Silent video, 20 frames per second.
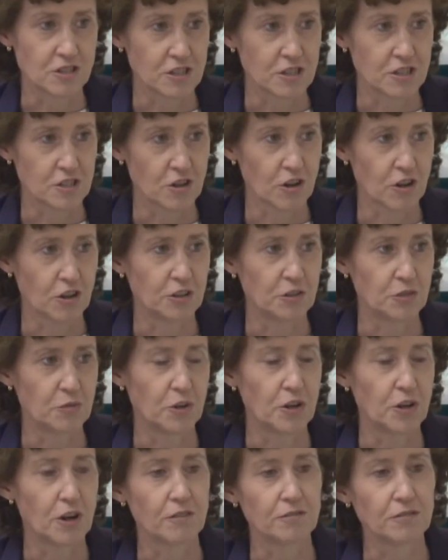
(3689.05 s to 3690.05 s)
It is all in
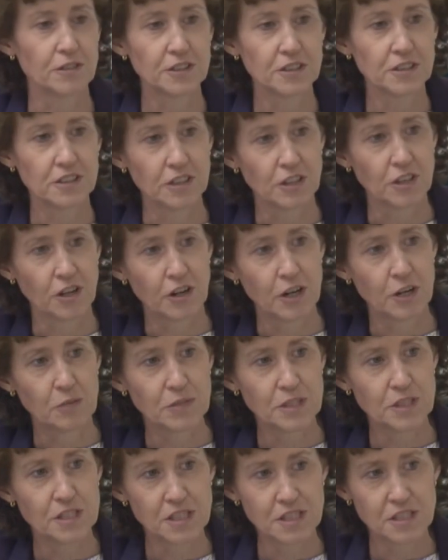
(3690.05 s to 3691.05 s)
one office in our
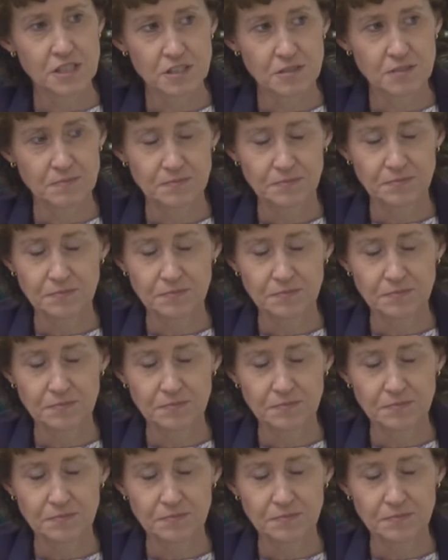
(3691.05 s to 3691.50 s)
embassies.